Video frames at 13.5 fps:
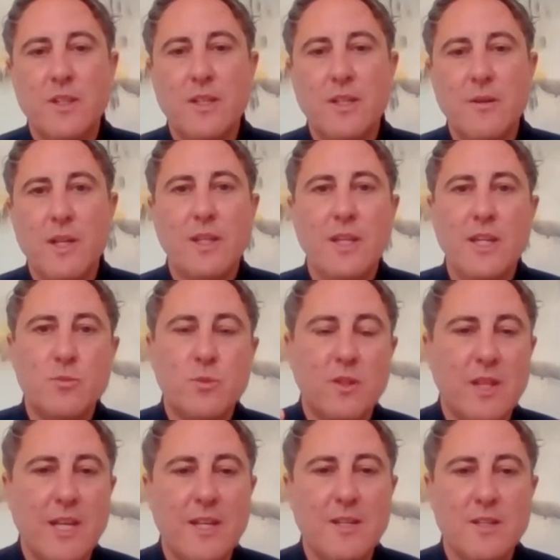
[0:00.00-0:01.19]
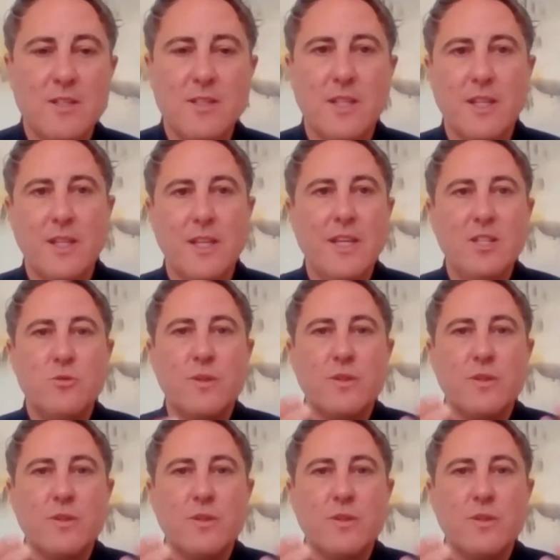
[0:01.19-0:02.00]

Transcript: engage with learners, to engage